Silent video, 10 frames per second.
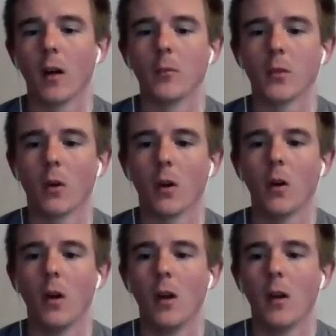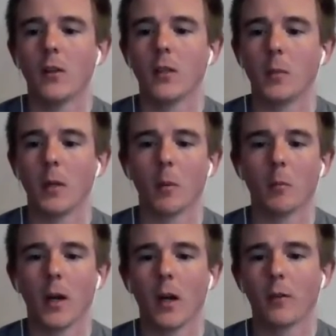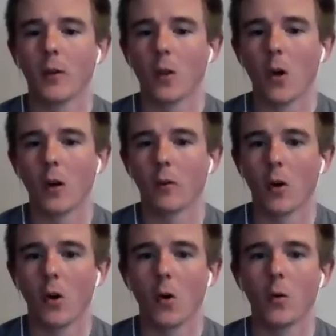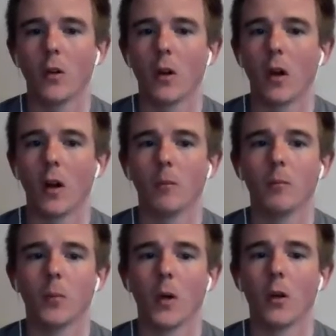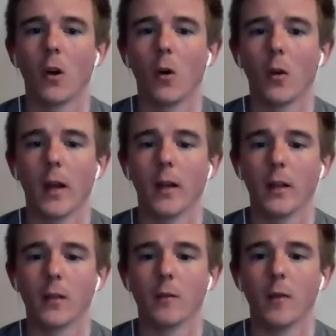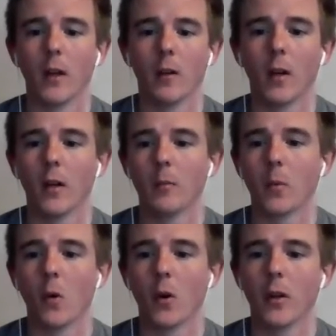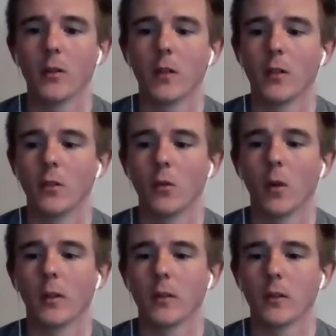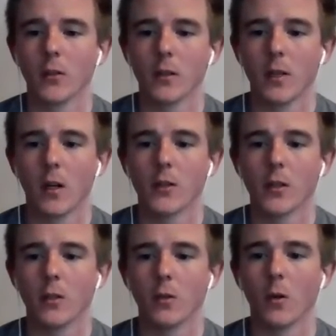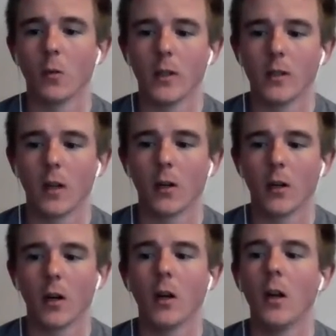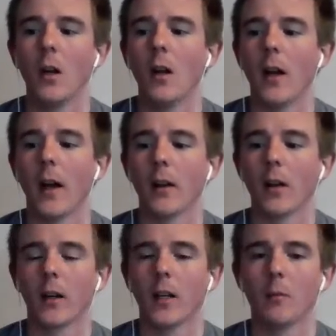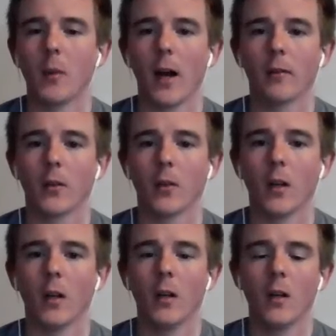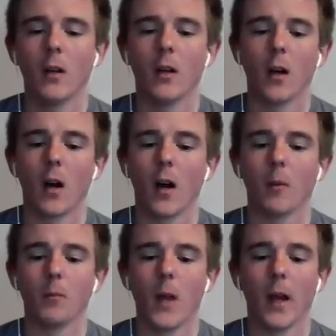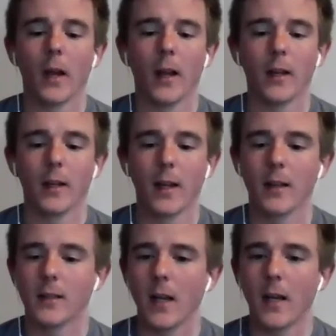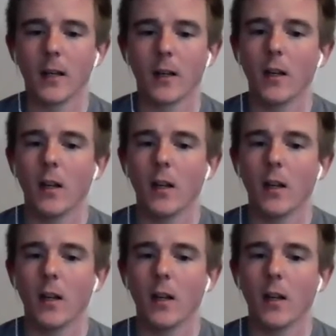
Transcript: So just be prepared for a long road, but know that it is very, very important to do what the surgeon tells you, do what we tell you, and keep after it. And it can take,